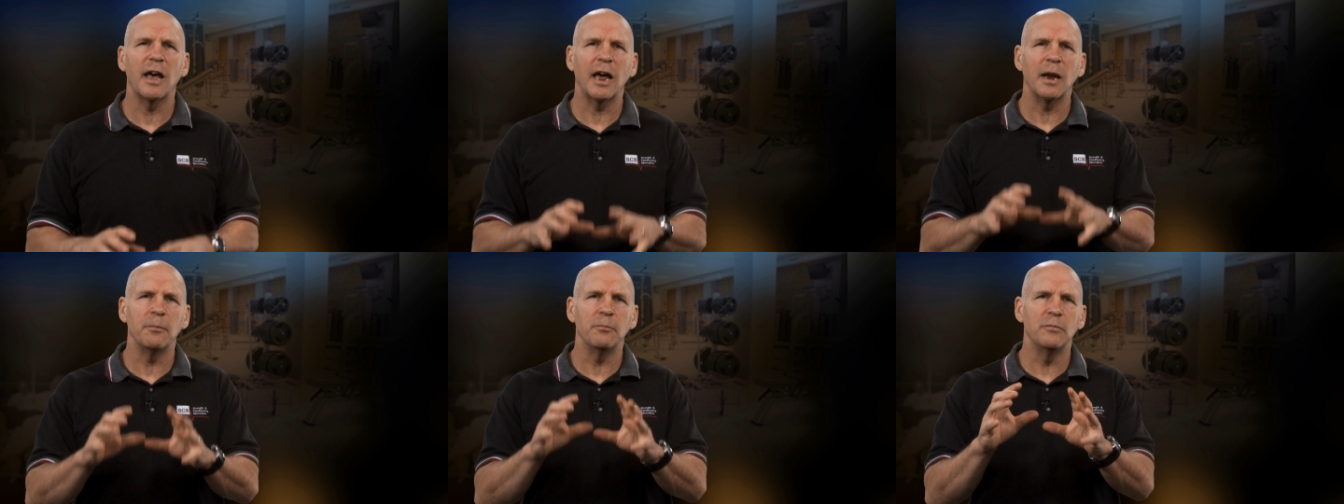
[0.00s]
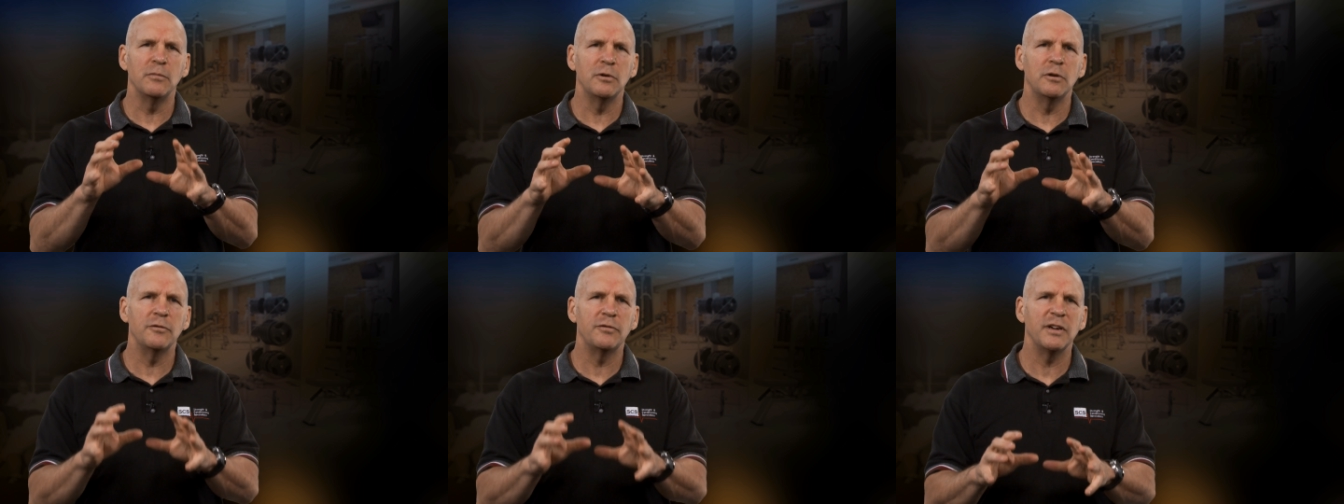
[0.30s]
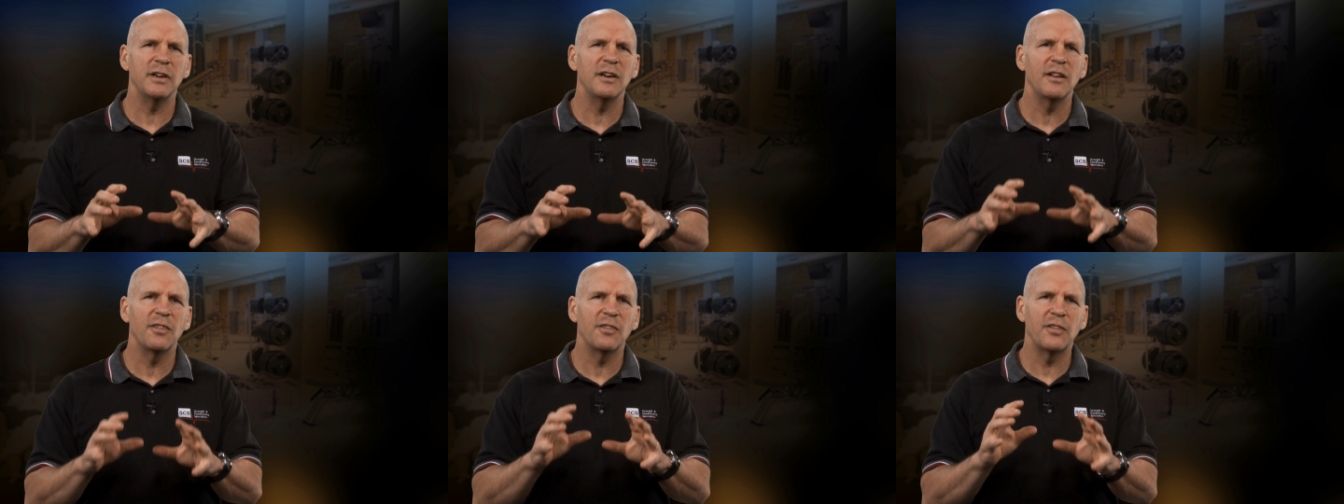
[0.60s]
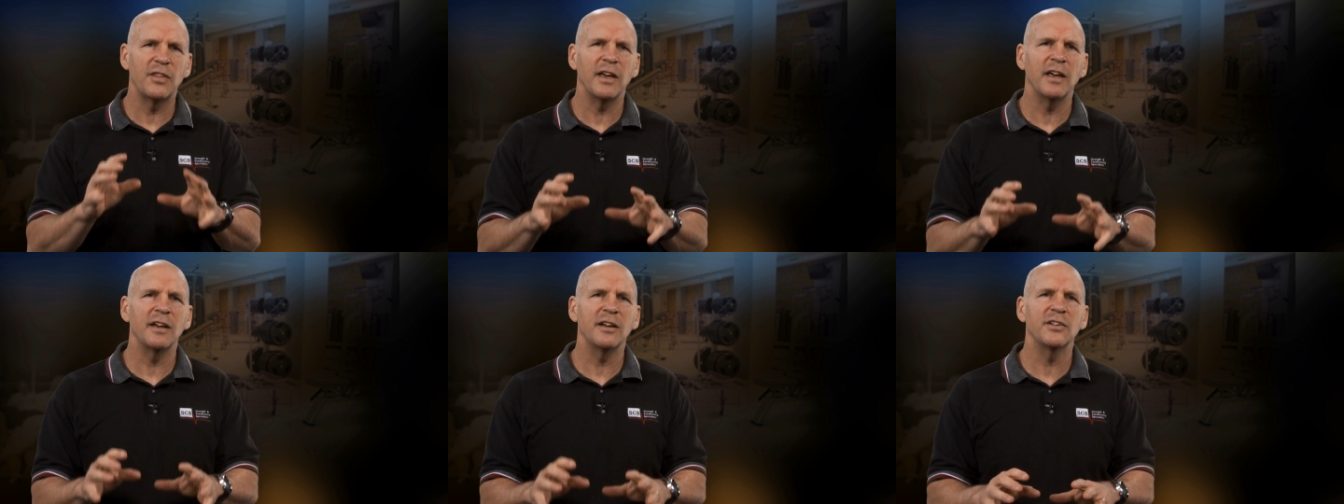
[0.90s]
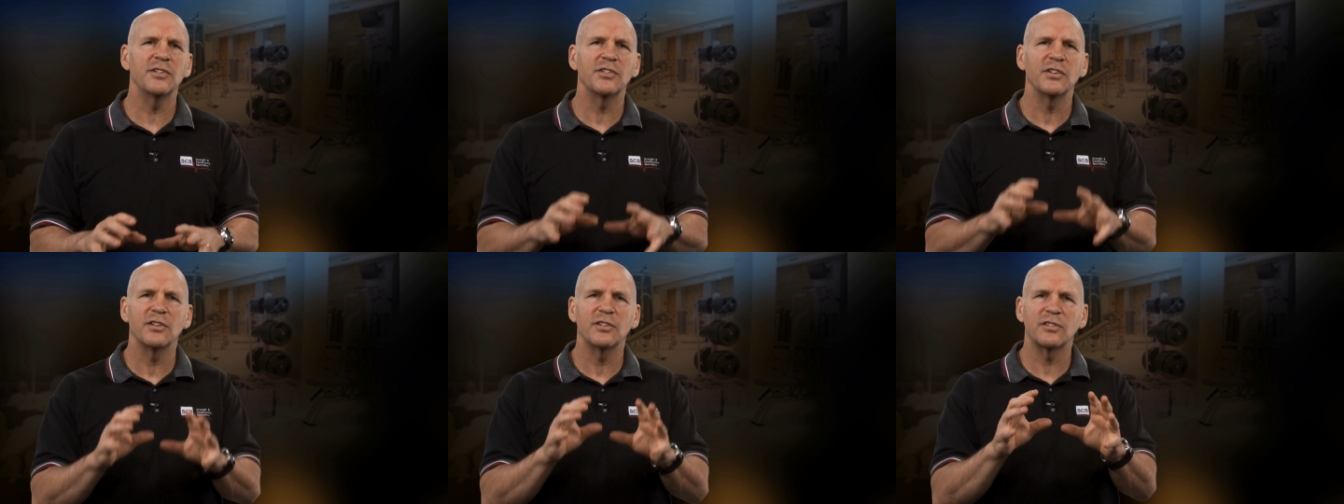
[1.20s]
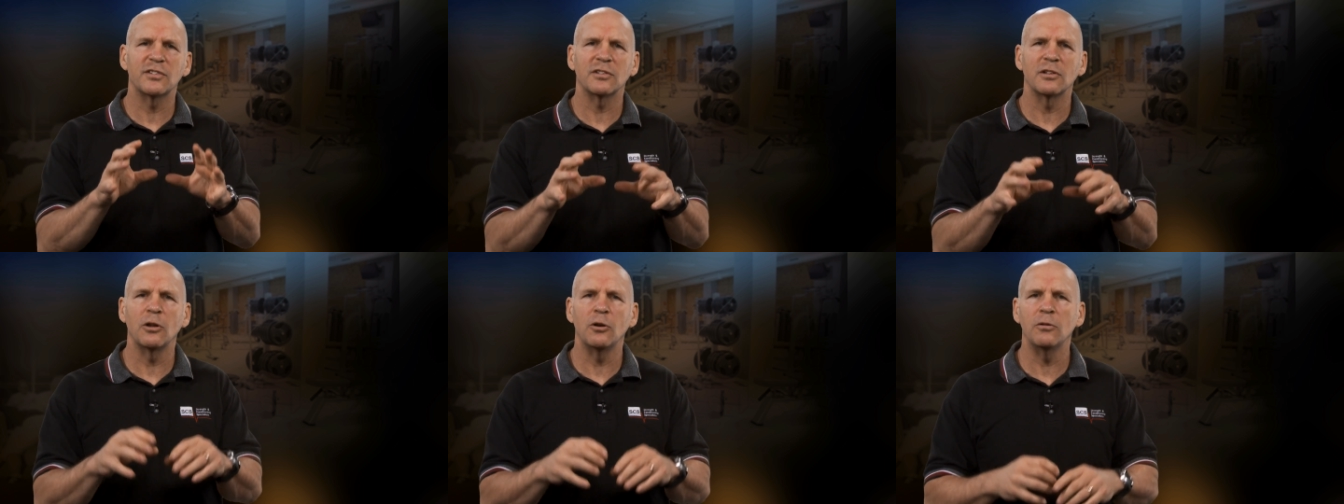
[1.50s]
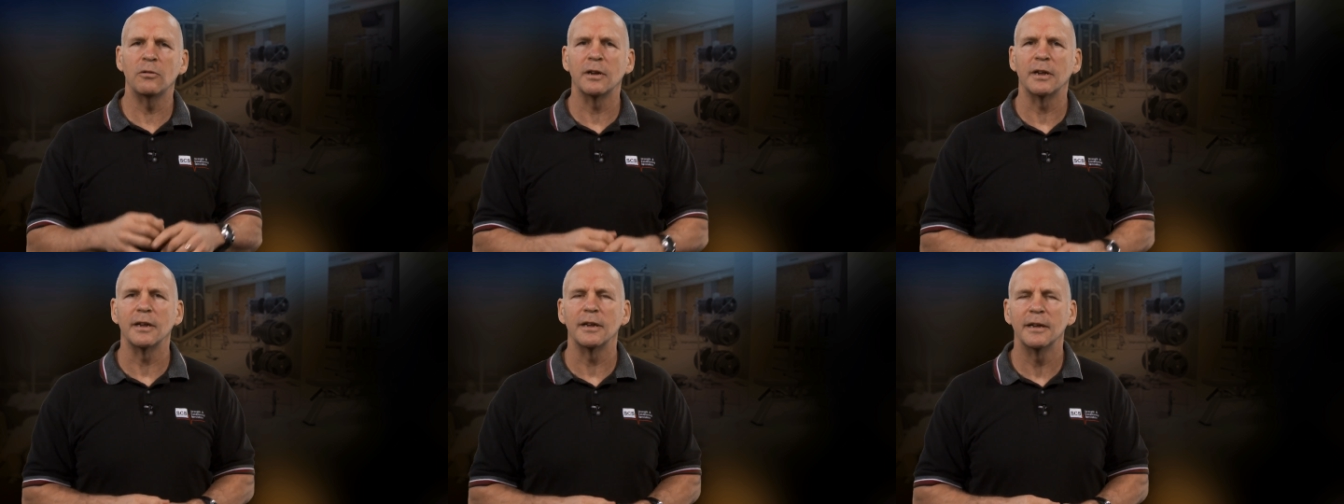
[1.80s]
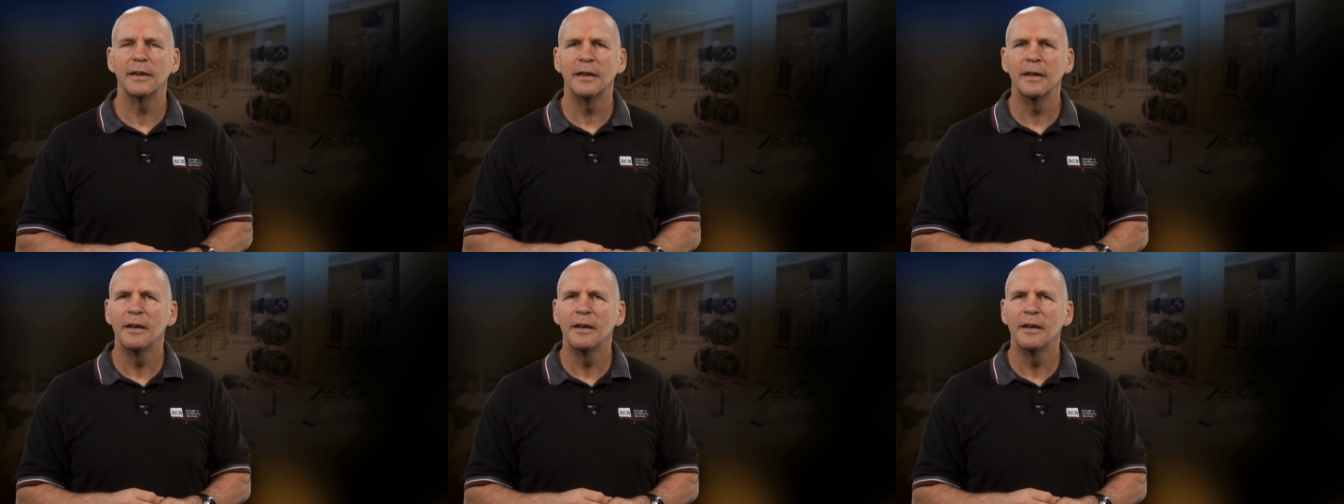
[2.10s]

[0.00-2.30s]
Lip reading: at moving things slowly.